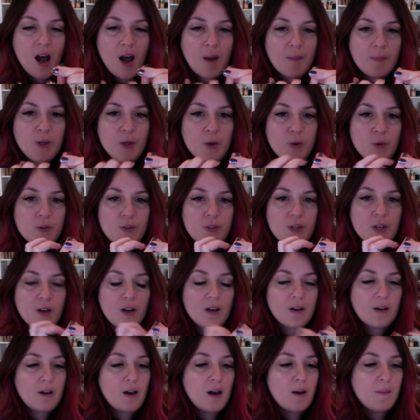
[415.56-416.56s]
use
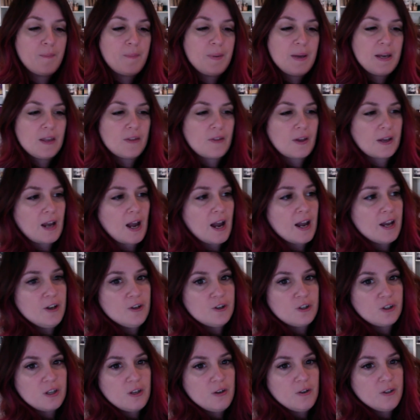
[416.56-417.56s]
a big, like I
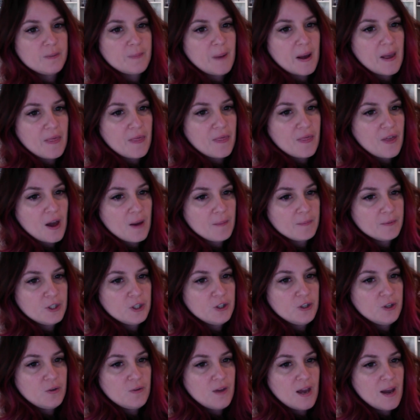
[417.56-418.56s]
usually use my thumb to
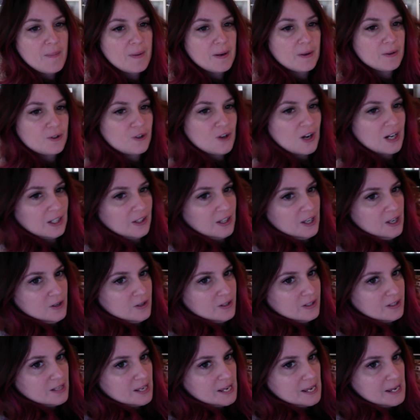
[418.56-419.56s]
do that, but I was trying to let you
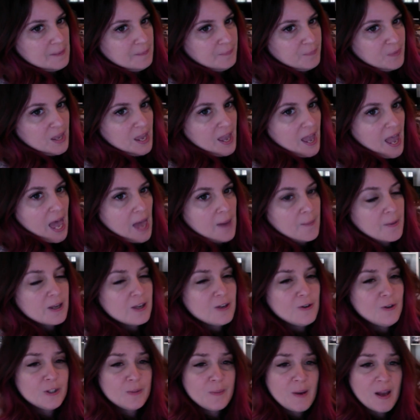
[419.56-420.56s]
see. And I
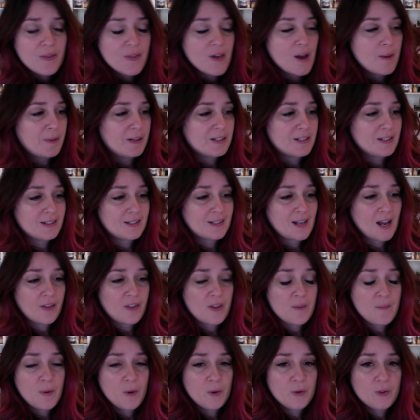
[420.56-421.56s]
use my thumb because it's got the
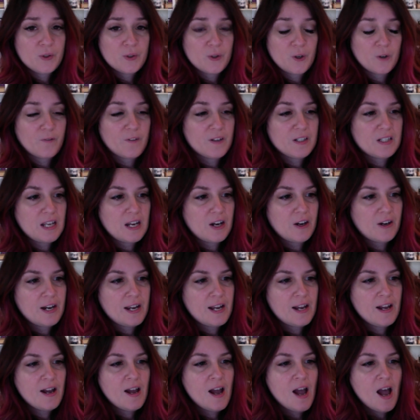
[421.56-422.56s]
most surface
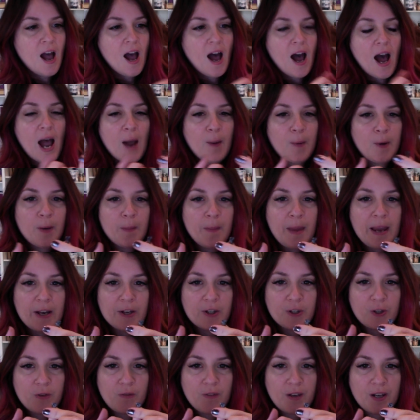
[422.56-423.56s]
area. I want to make
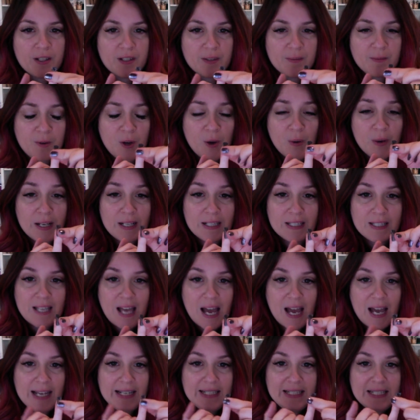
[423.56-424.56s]
sure that as I'm going
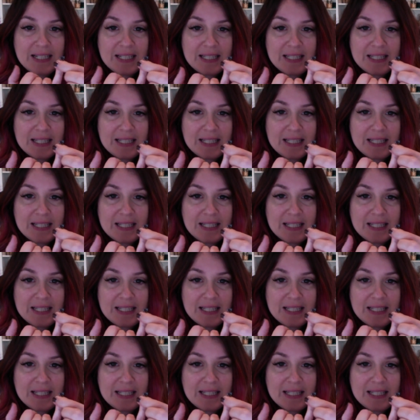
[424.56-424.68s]
side to